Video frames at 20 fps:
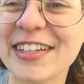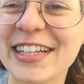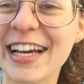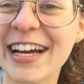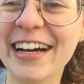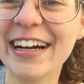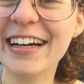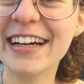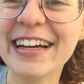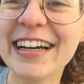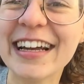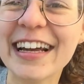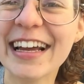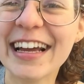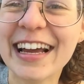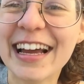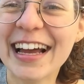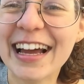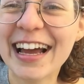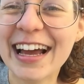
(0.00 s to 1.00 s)
my cat.
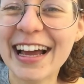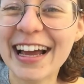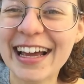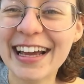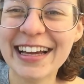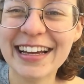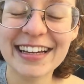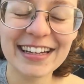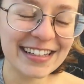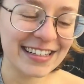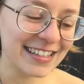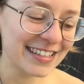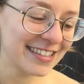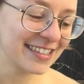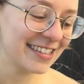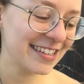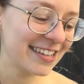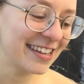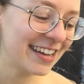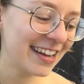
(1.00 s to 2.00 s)

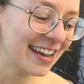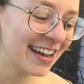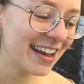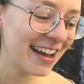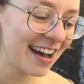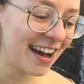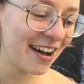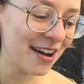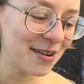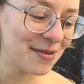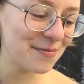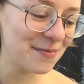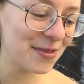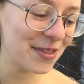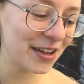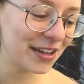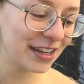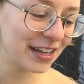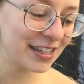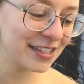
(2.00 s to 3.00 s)
And
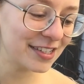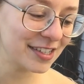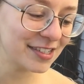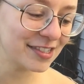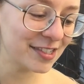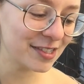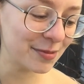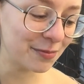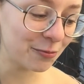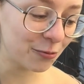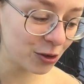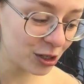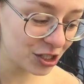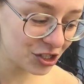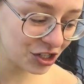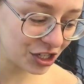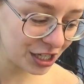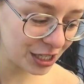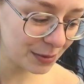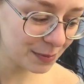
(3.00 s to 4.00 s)
then I did some wood
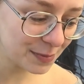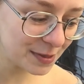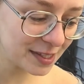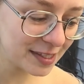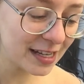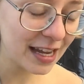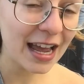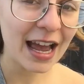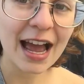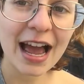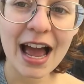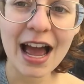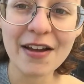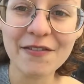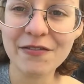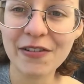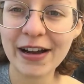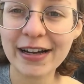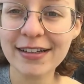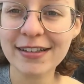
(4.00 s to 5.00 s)
chips,
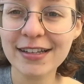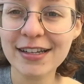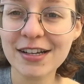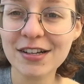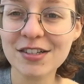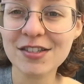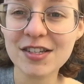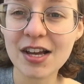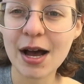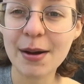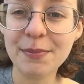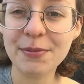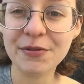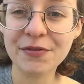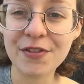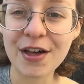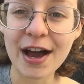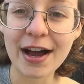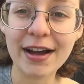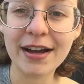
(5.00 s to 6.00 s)
and finally on top
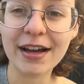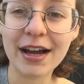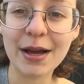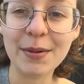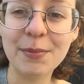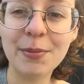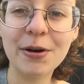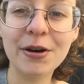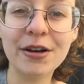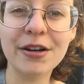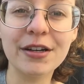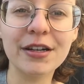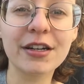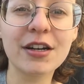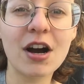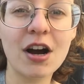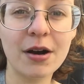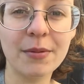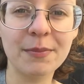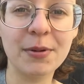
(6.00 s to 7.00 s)
of that I put
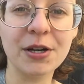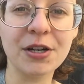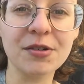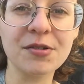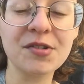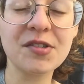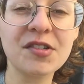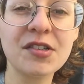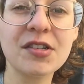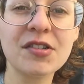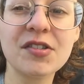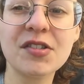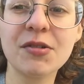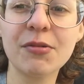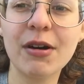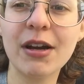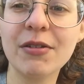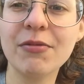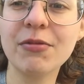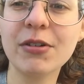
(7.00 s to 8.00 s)
compost. So
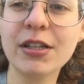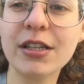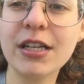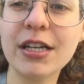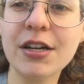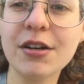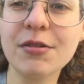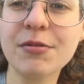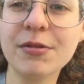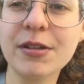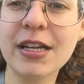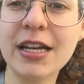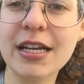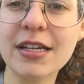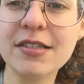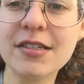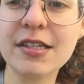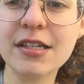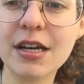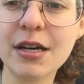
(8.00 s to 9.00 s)
I really only
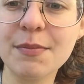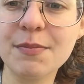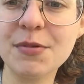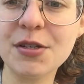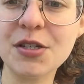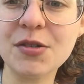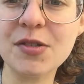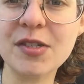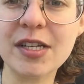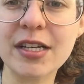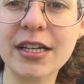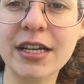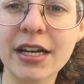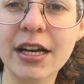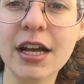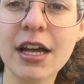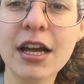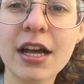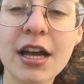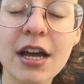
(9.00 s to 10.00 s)
ended up
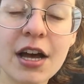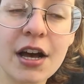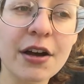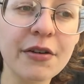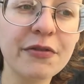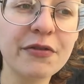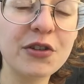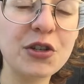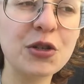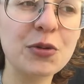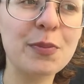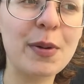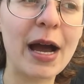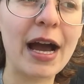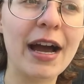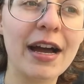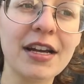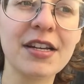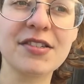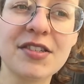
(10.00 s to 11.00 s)
using a few
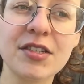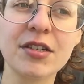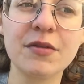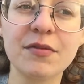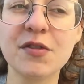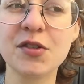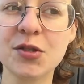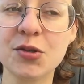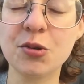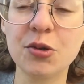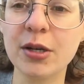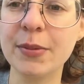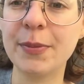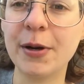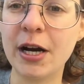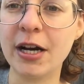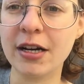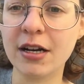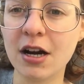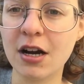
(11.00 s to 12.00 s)
bags of
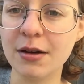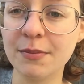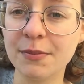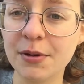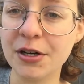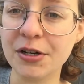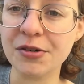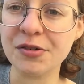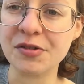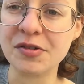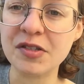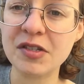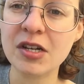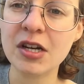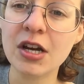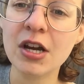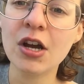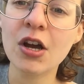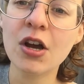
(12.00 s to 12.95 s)
store-bought compost.